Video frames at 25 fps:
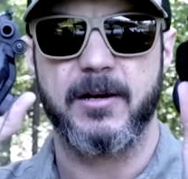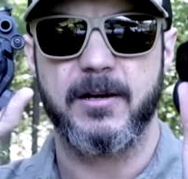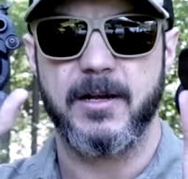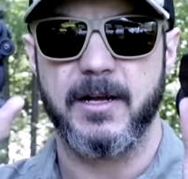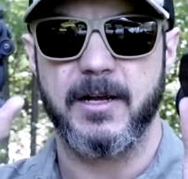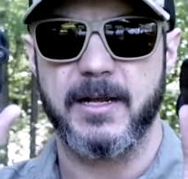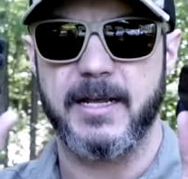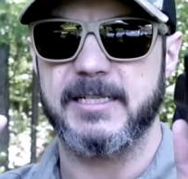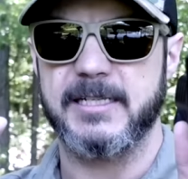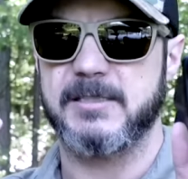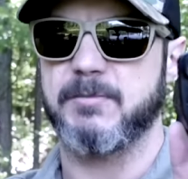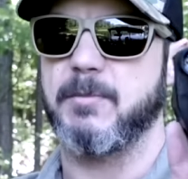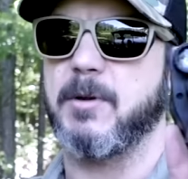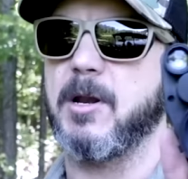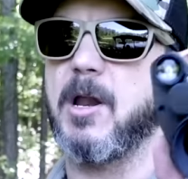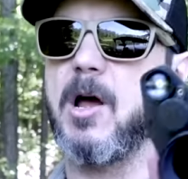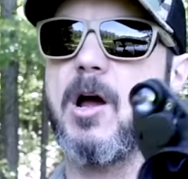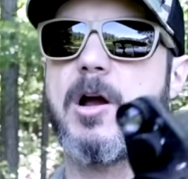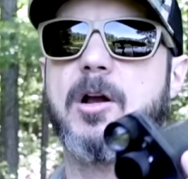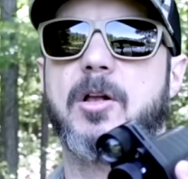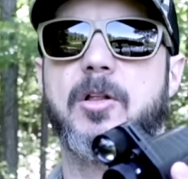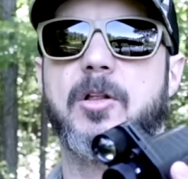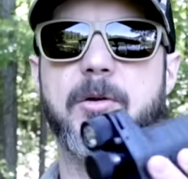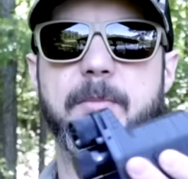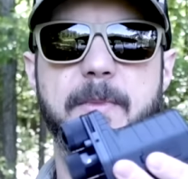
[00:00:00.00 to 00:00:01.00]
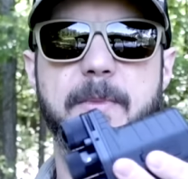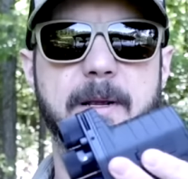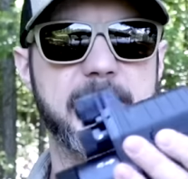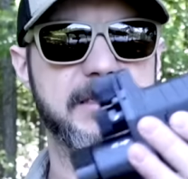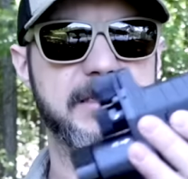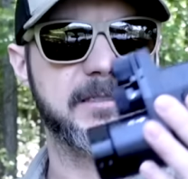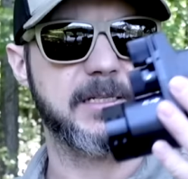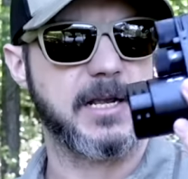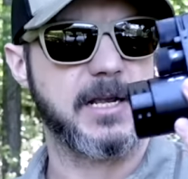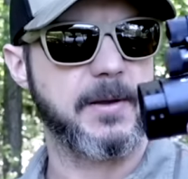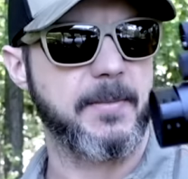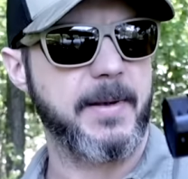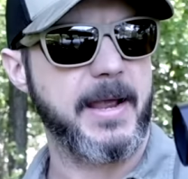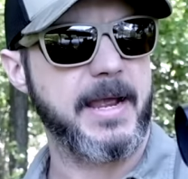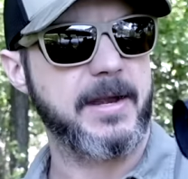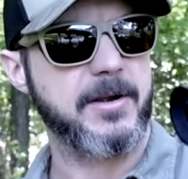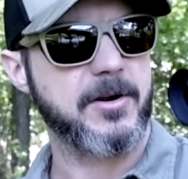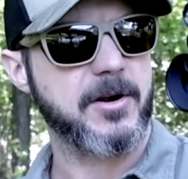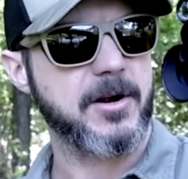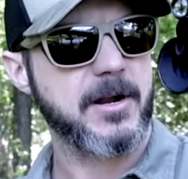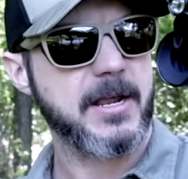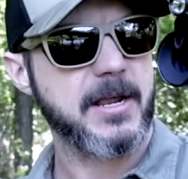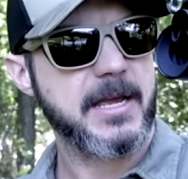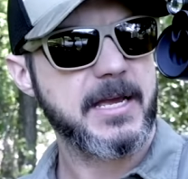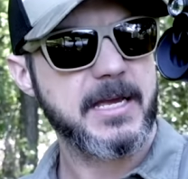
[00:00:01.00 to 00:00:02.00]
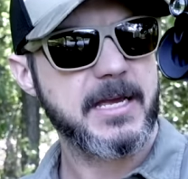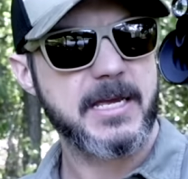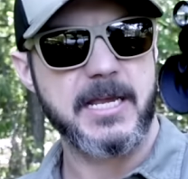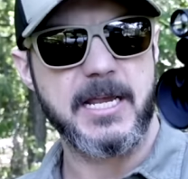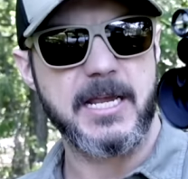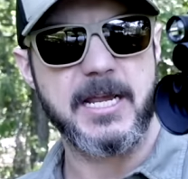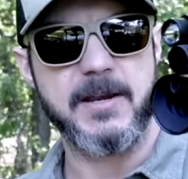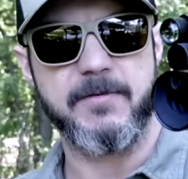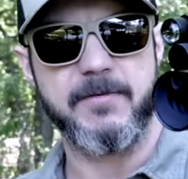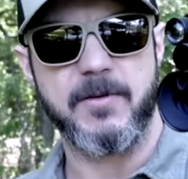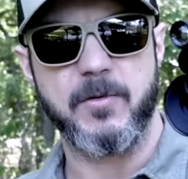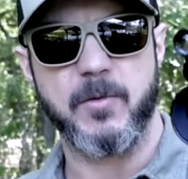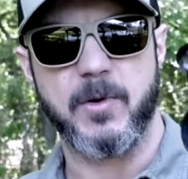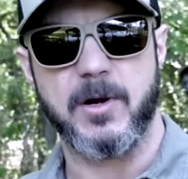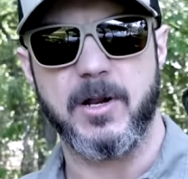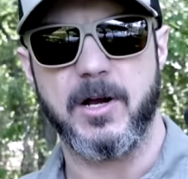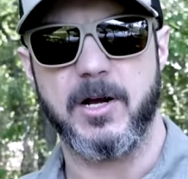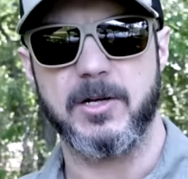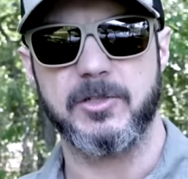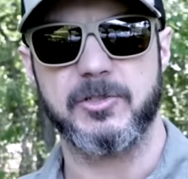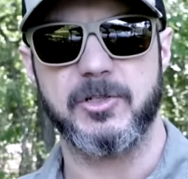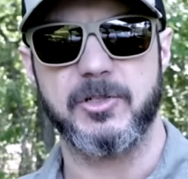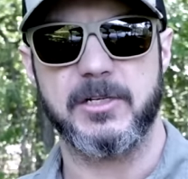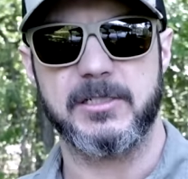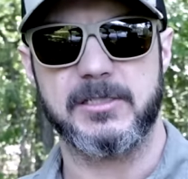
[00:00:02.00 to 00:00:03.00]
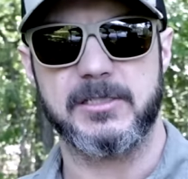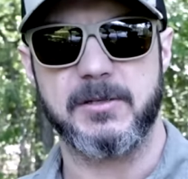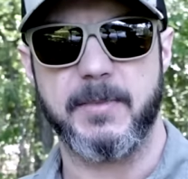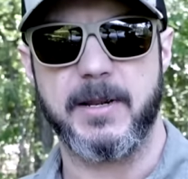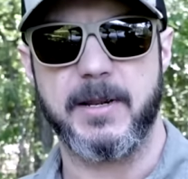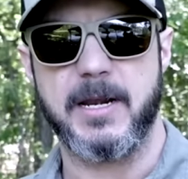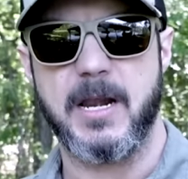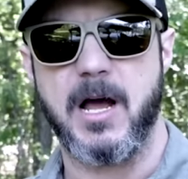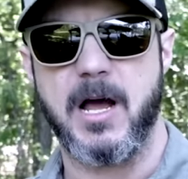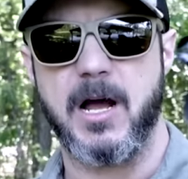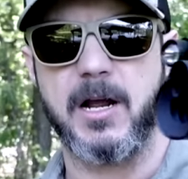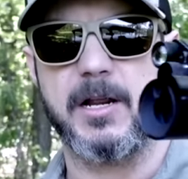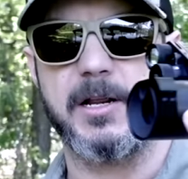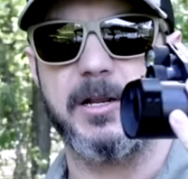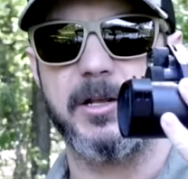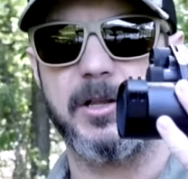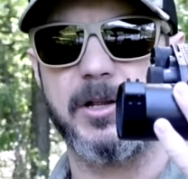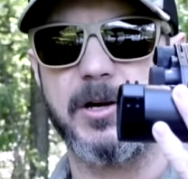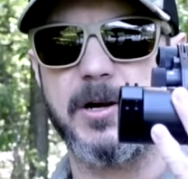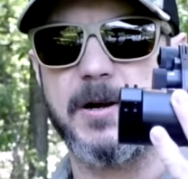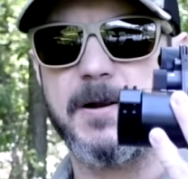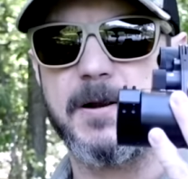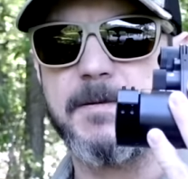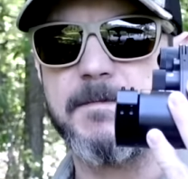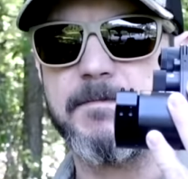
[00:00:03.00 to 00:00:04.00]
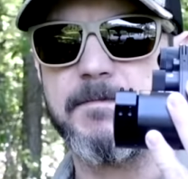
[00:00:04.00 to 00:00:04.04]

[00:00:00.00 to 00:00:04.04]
against monocular, because the Commander N V one hundred is a monocular,